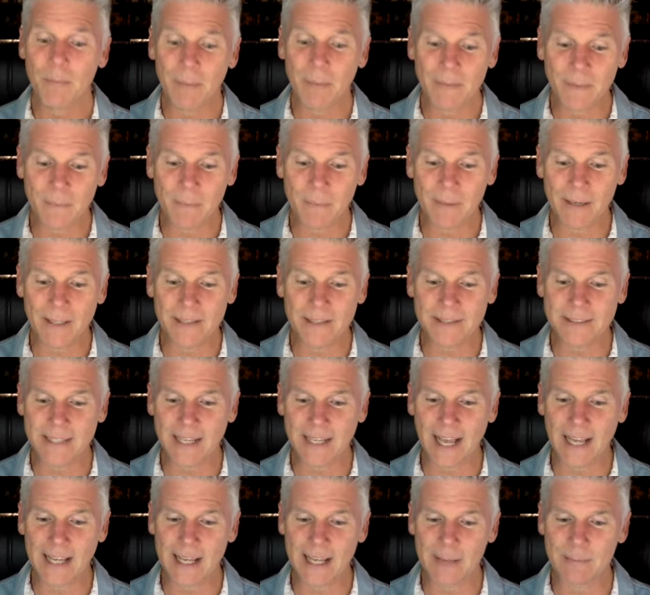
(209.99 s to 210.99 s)
But the biggest
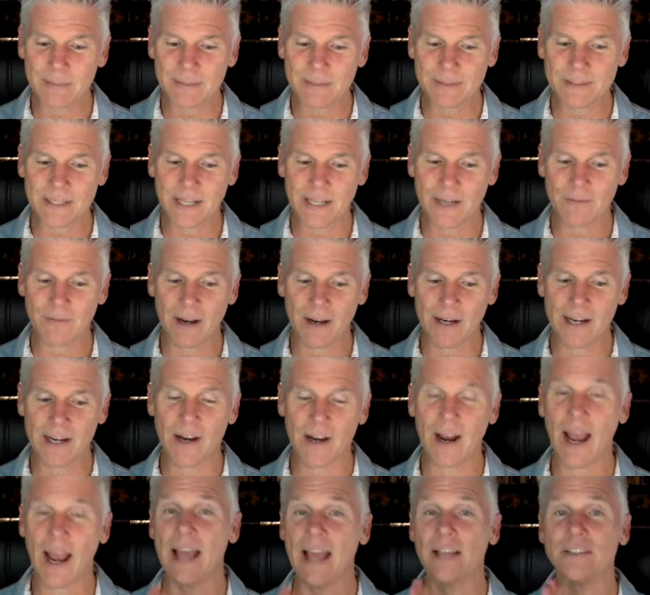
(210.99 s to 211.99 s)
thing I keep seeing right
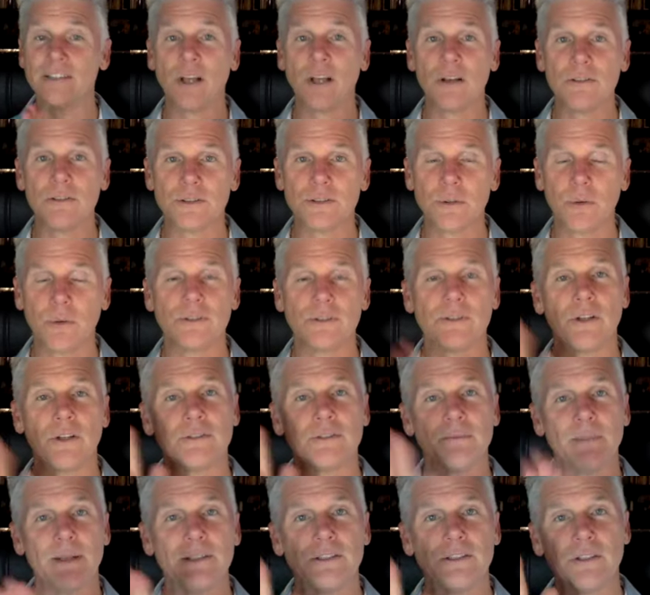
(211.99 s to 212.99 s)
here, A, it's all swords, so
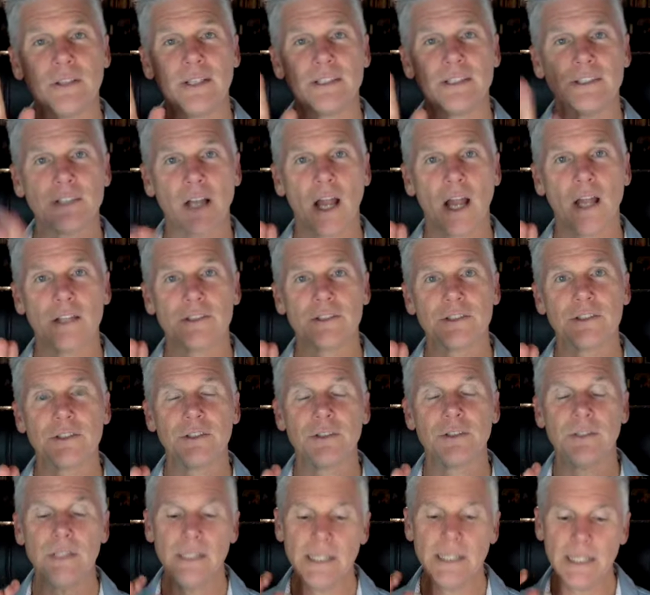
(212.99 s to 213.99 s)
it's mental, it's
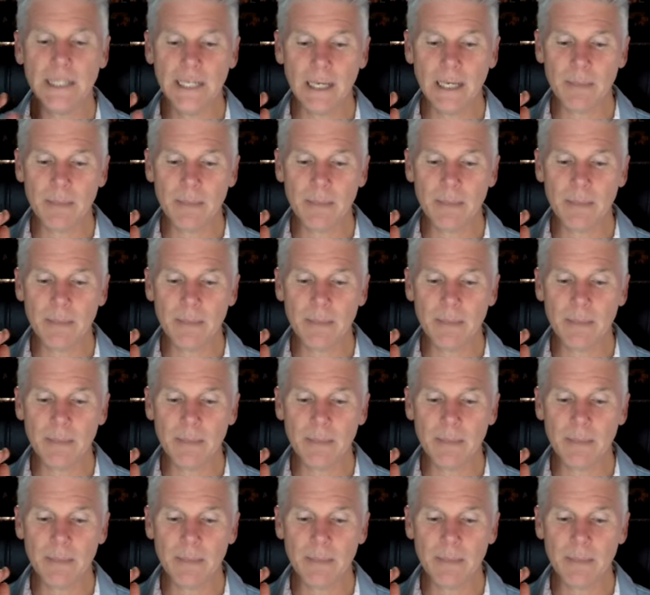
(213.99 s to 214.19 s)
logical.